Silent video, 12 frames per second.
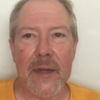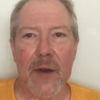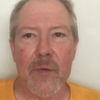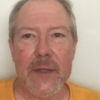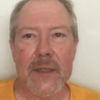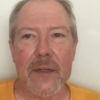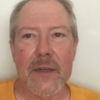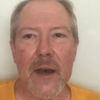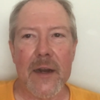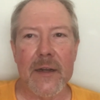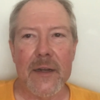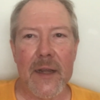I recently
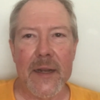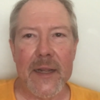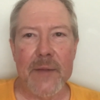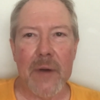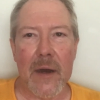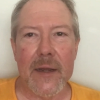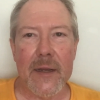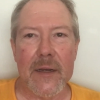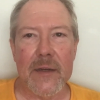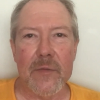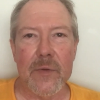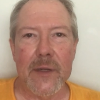got an e-bike
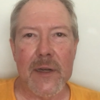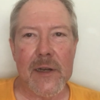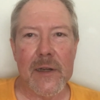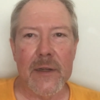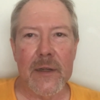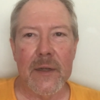which